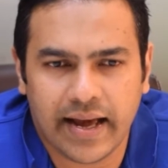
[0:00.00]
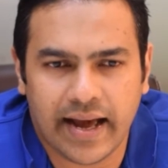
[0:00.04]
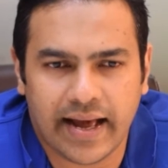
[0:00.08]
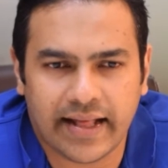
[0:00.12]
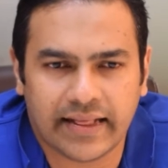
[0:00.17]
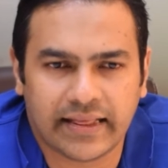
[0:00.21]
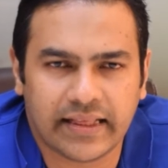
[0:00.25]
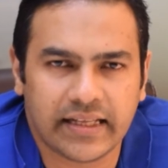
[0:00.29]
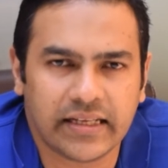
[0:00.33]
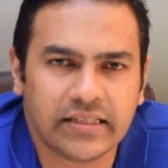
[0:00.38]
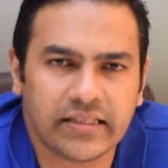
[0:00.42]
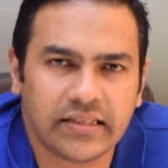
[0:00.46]

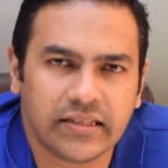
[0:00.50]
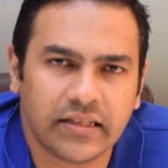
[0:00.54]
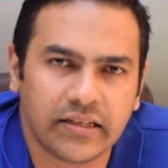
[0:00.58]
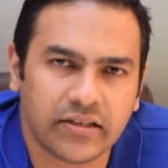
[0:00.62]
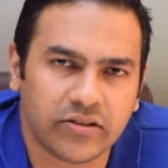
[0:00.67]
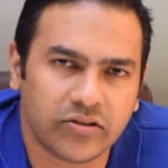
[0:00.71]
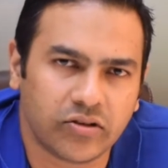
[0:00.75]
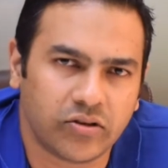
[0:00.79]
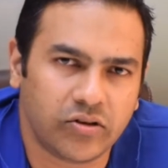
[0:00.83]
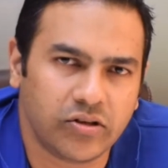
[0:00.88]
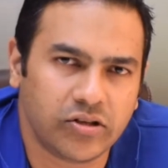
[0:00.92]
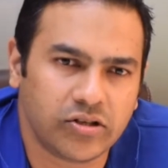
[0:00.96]
And this
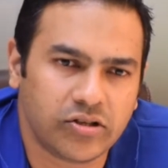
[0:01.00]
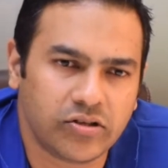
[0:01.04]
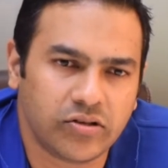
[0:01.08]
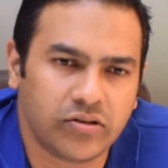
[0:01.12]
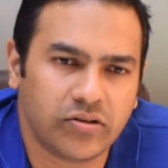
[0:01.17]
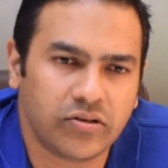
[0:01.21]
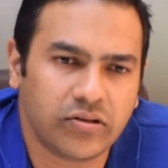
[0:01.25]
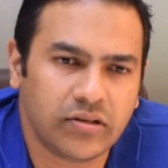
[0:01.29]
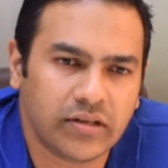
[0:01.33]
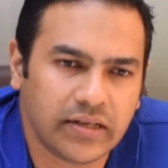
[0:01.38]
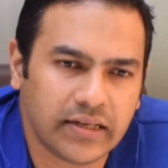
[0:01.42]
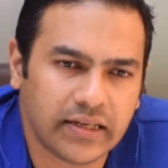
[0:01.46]
is
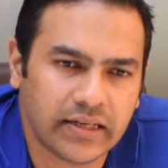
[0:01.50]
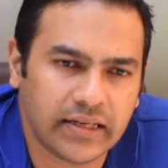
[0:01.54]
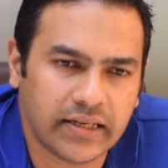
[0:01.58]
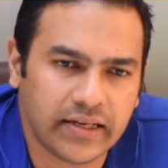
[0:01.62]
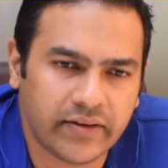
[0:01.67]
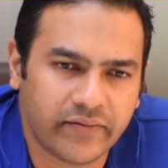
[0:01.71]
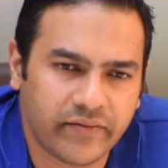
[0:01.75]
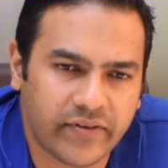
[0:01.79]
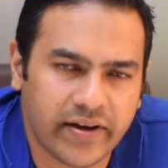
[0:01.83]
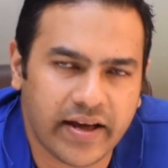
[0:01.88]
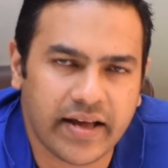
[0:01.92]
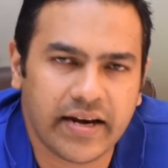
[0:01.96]
also
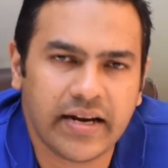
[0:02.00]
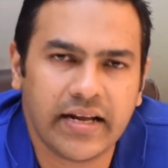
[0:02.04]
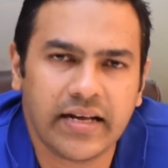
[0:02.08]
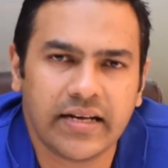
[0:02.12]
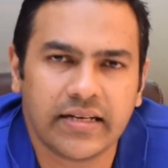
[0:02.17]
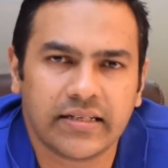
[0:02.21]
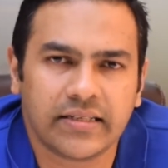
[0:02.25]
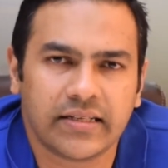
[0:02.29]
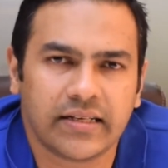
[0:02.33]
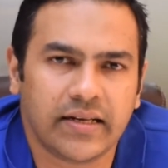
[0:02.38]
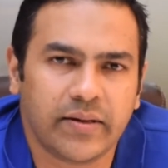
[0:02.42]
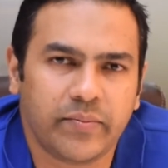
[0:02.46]
very
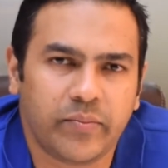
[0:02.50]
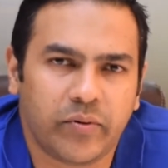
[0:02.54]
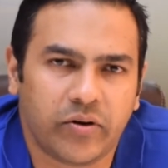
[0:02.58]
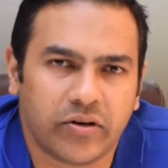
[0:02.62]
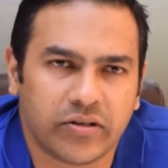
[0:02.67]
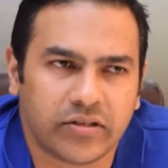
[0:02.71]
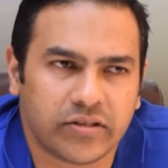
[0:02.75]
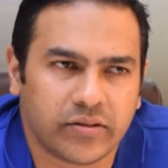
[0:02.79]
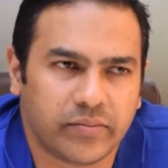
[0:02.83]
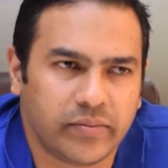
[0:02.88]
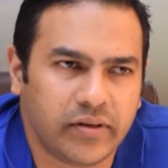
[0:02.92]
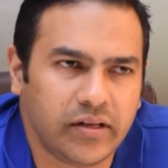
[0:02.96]
easily
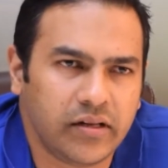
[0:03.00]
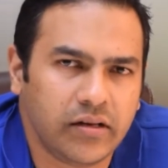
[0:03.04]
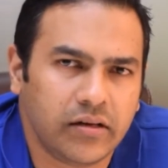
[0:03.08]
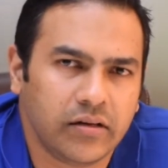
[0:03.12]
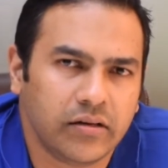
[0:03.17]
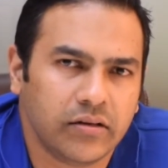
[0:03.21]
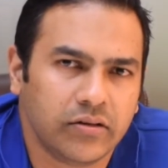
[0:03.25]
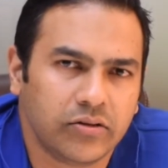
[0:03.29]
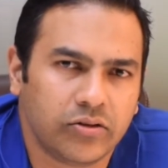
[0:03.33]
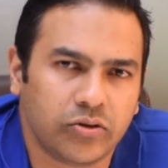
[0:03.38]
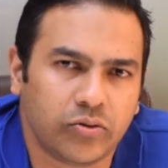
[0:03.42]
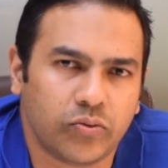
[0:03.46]
possible
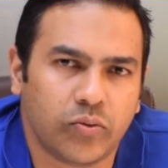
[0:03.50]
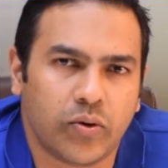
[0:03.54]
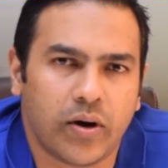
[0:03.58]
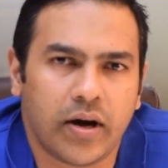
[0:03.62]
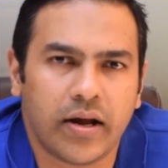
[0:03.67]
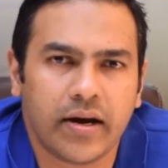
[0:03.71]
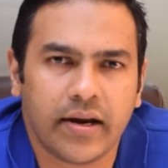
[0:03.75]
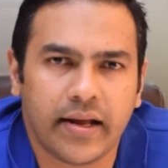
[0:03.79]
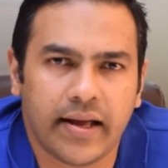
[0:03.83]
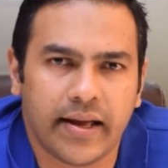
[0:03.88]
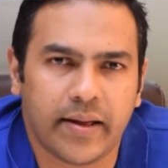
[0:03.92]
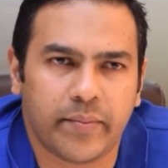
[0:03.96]
through
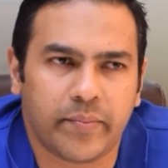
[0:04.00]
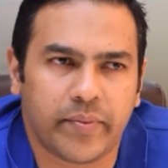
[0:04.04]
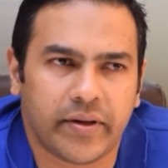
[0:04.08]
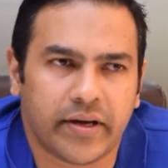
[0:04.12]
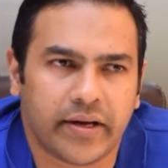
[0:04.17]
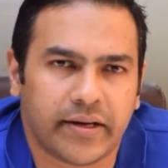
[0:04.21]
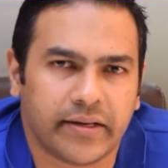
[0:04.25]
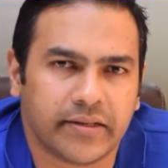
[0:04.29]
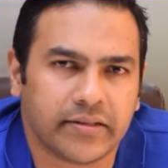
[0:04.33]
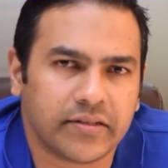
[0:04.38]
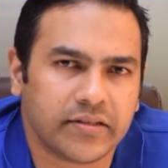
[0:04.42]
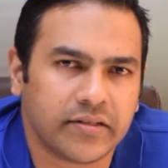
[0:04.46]
our
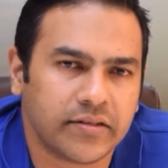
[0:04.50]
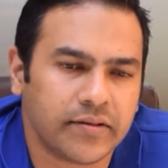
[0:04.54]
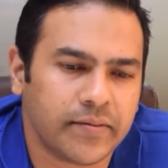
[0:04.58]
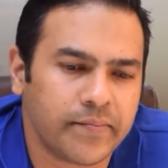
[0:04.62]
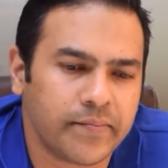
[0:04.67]
APIs.